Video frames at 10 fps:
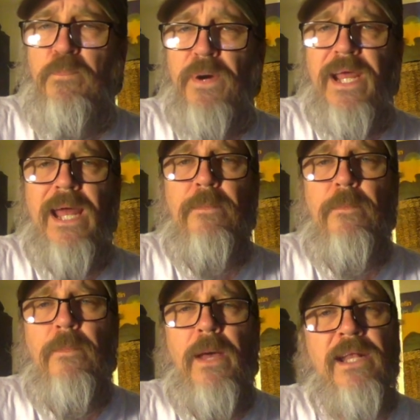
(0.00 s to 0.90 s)
but at,
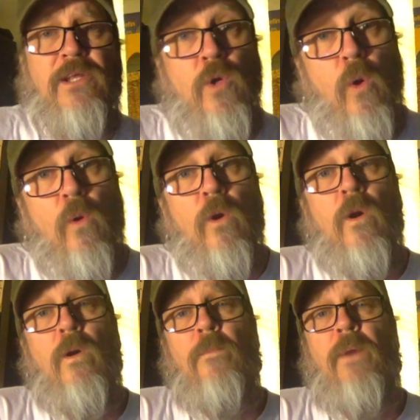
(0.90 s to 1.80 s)
at
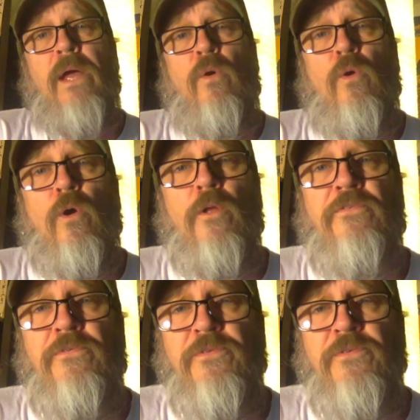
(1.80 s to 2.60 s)
core, my whole